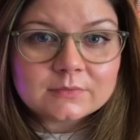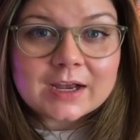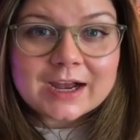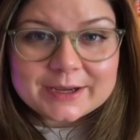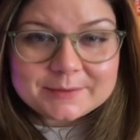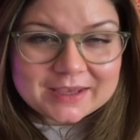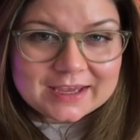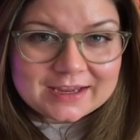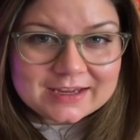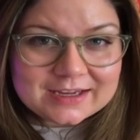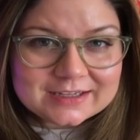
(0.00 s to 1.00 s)
Hi, I'm
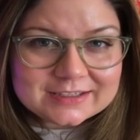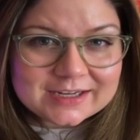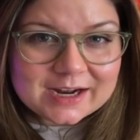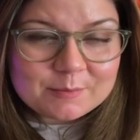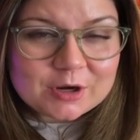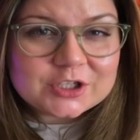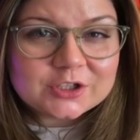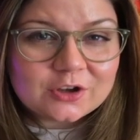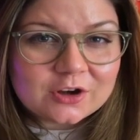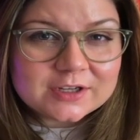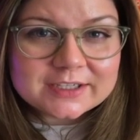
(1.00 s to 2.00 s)
Kate, and today I'm watching
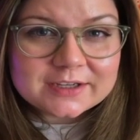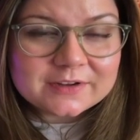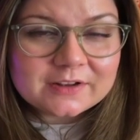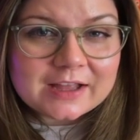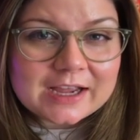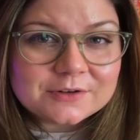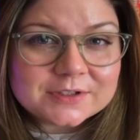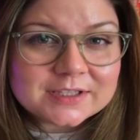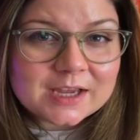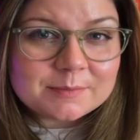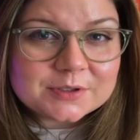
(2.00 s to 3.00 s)
The Haunting of Hill
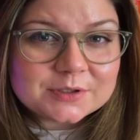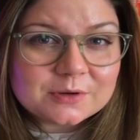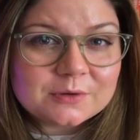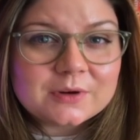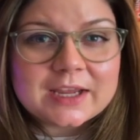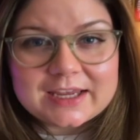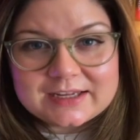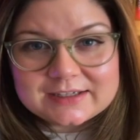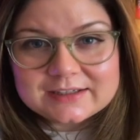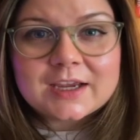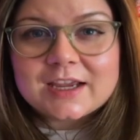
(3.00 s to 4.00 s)
House, Episode 8.